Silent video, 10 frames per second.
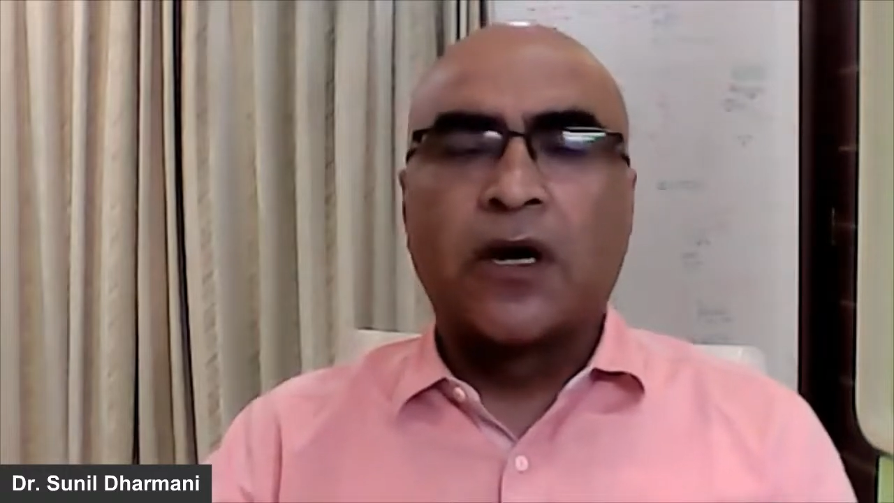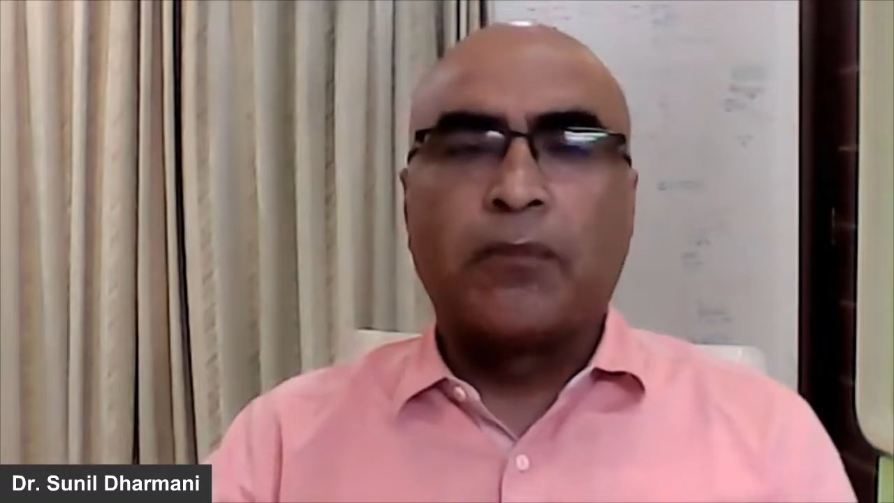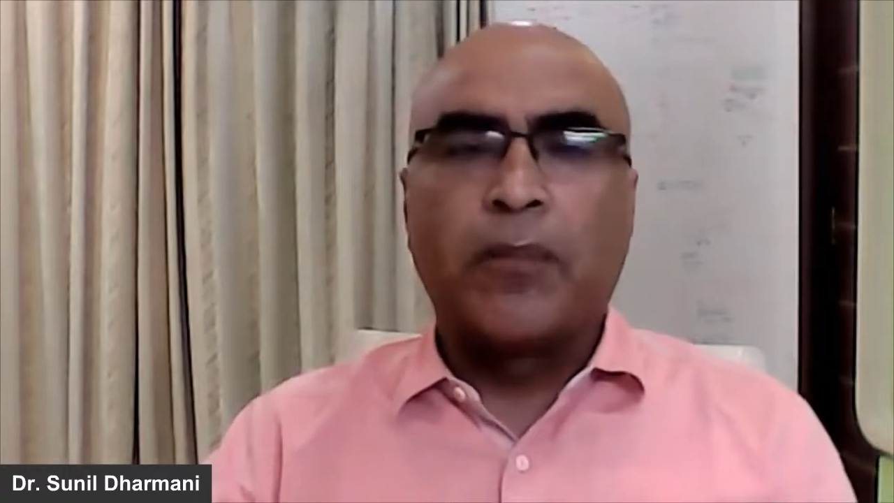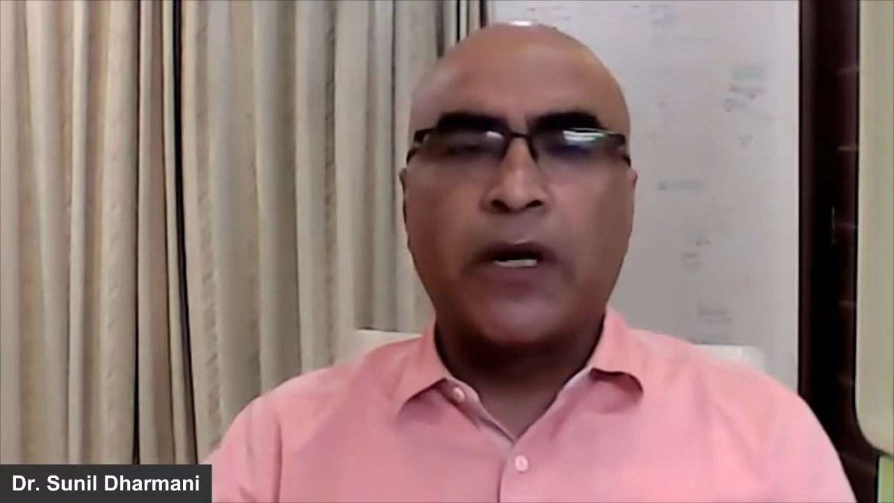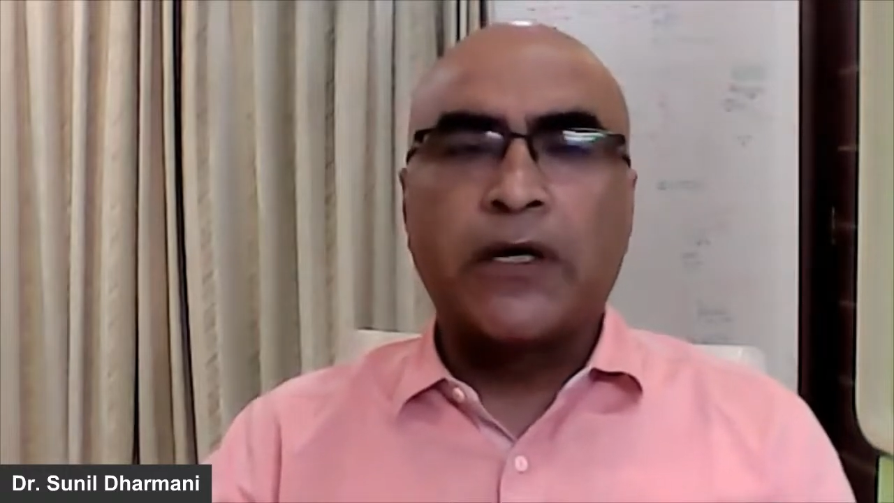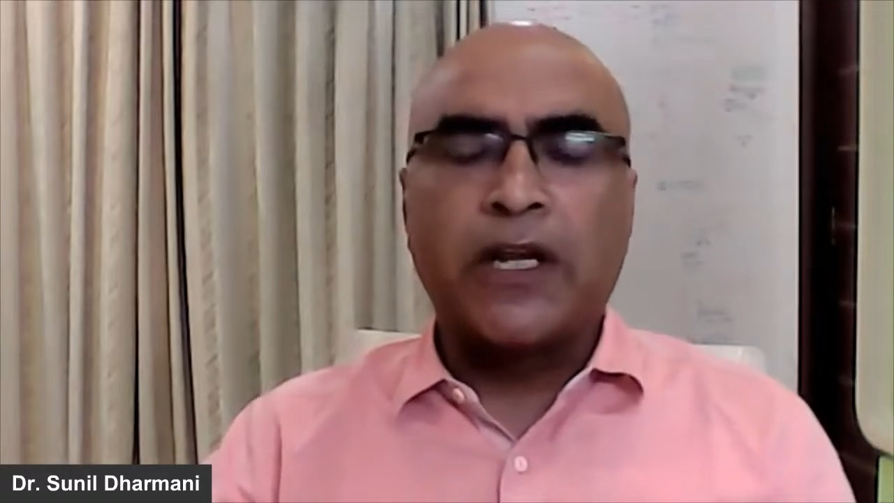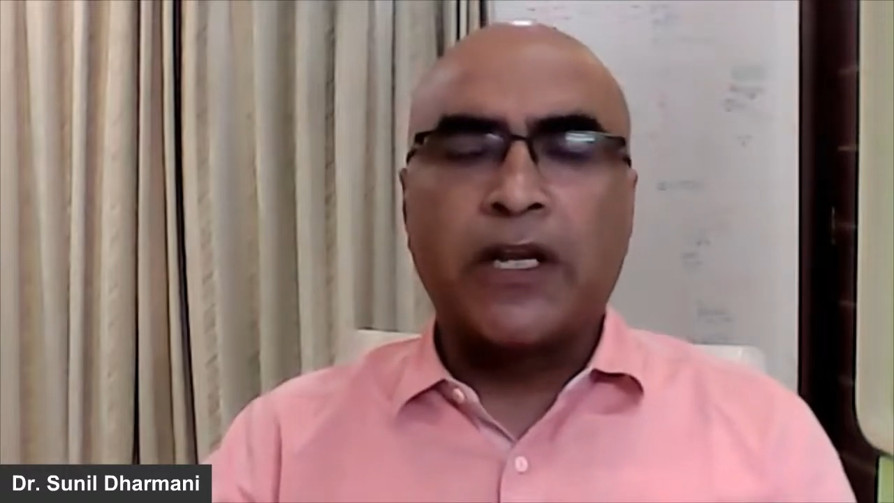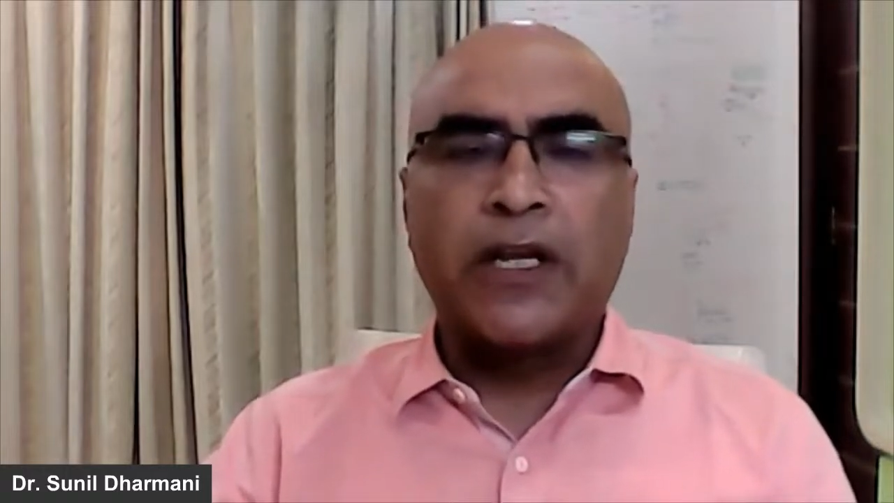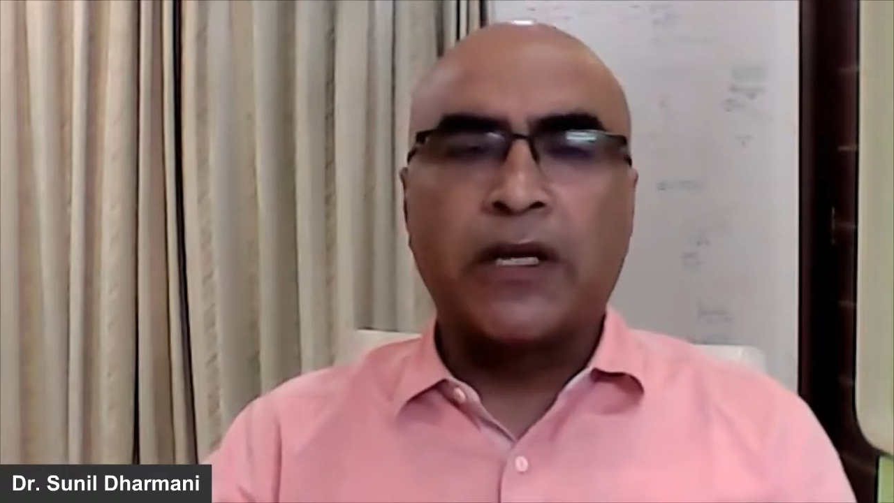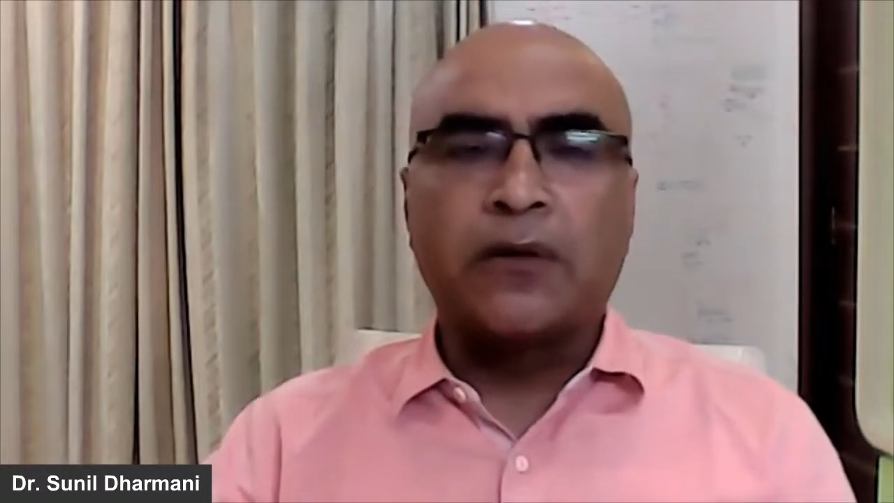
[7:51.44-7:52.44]

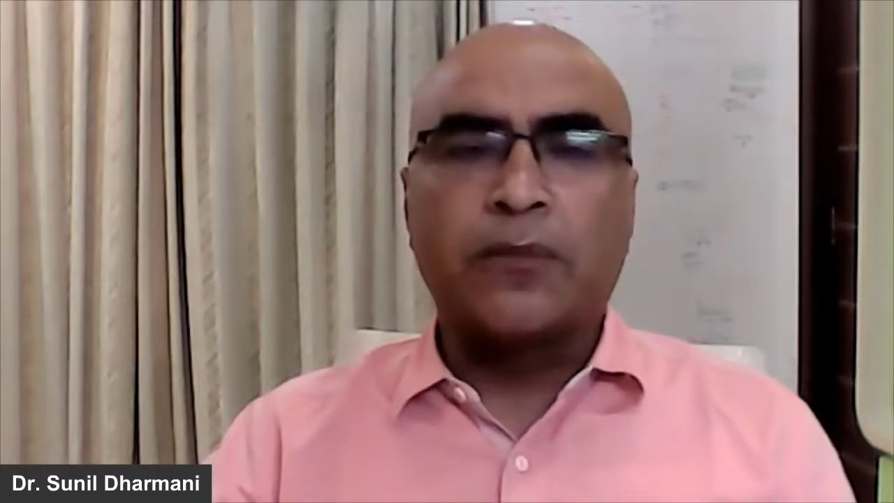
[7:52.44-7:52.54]
maintaining